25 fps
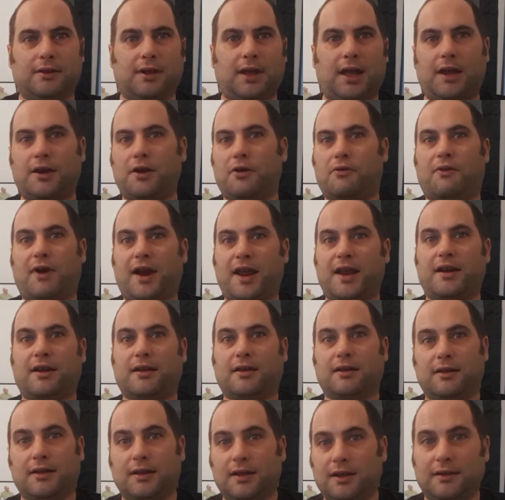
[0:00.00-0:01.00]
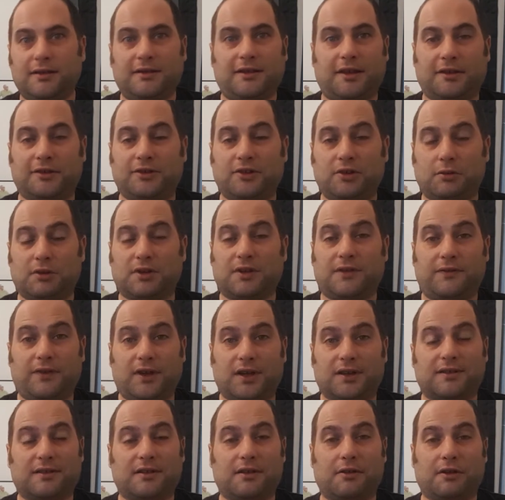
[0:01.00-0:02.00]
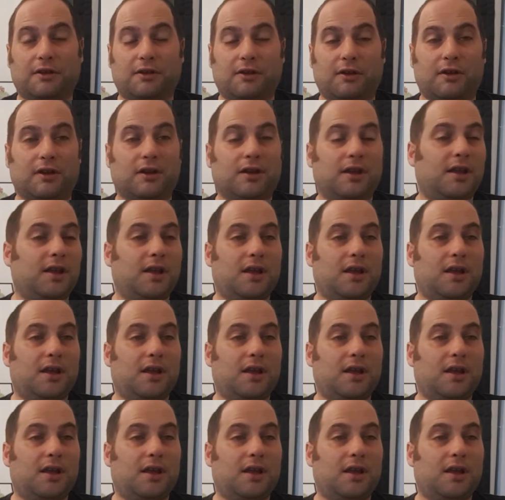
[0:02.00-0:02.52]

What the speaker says: a narrator tells you what the fuck's going on.